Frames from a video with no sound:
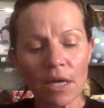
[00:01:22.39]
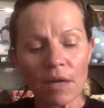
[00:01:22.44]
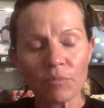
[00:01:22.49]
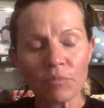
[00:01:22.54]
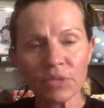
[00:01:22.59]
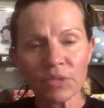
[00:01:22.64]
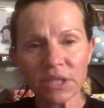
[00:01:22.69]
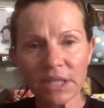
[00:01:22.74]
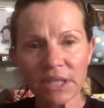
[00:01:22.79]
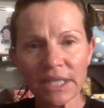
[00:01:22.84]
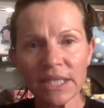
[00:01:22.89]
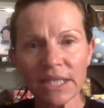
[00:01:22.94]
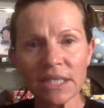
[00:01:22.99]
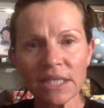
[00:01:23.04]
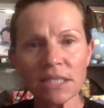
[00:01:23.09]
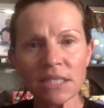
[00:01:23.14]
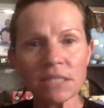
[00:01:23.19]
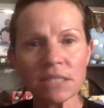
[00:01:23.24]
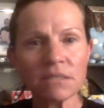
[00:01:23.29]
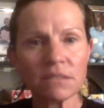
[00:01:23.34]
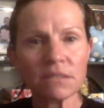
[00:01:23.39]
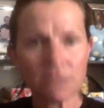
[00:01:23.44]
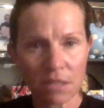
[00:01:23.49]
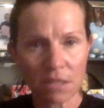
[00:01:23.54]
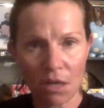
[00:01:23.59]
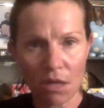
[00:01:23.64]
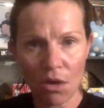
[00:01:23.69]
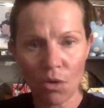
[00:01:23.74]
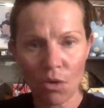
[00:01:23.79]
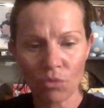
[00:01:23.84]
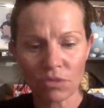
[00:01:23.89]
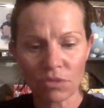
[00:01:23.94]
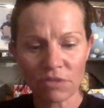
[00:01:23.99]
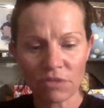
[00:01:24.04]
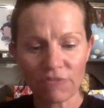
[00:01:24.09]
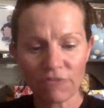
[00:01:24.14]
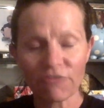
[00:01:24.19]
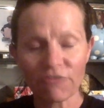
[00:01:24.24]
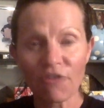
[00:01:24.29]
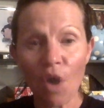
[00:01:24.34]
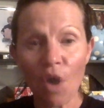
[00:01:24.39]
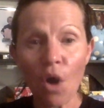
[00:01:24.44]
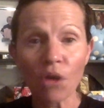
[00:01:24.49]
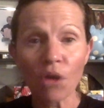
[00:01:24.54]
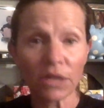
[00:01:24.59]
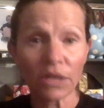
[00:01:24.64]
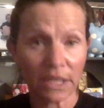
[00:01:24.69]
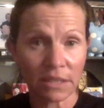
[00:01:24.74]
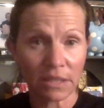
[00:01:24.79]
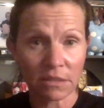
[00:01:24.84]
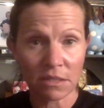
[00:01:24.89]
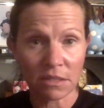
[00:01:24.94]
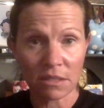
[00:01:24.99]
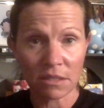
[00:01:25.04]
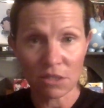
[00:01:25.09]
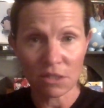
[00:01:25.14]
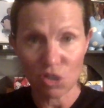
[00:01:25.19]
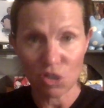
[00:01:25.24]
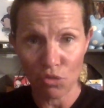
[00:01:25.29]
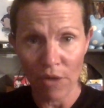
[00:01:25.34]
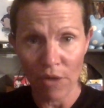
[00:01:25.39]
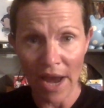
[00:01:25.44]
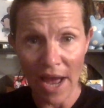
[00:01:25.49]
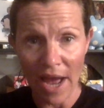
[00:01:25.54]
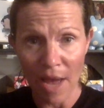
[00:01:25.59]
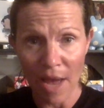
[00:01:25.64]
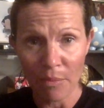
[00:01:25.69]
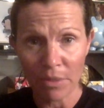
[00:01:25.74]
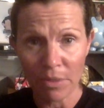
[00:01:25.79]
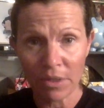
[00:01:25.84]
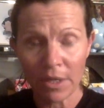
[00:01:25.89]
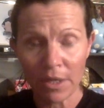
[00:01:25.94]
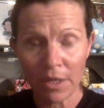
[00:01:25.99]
Please don't fall into the trap